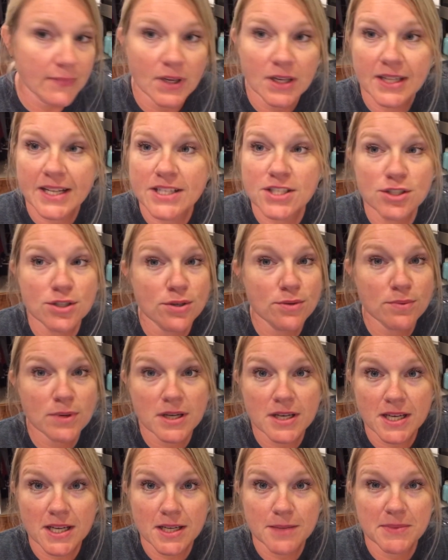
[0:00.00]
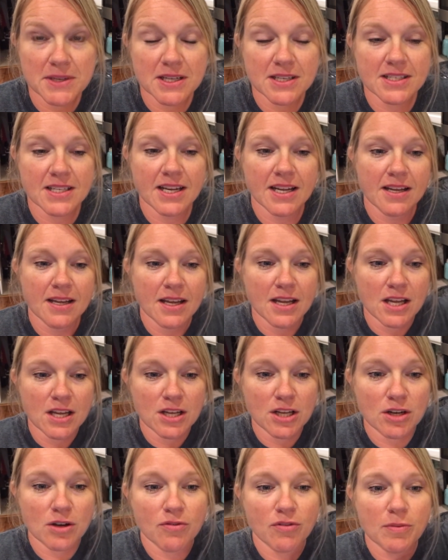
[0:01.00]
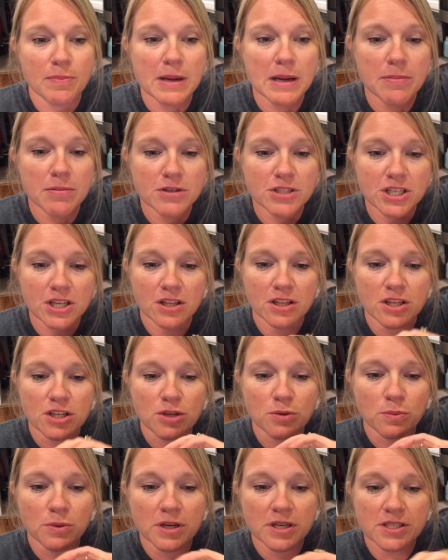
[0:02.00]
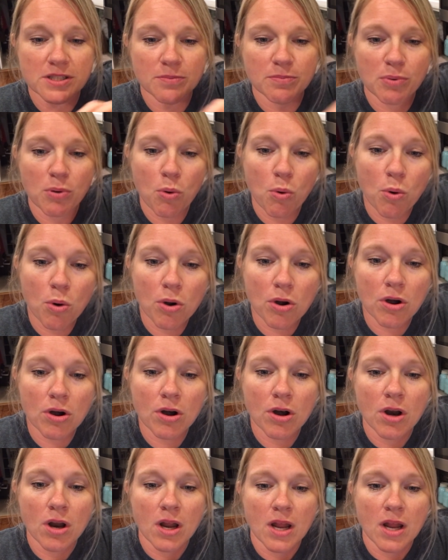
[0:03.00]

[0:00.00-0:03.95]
That's too runny, because you know, for pepper jelly, you want it to pour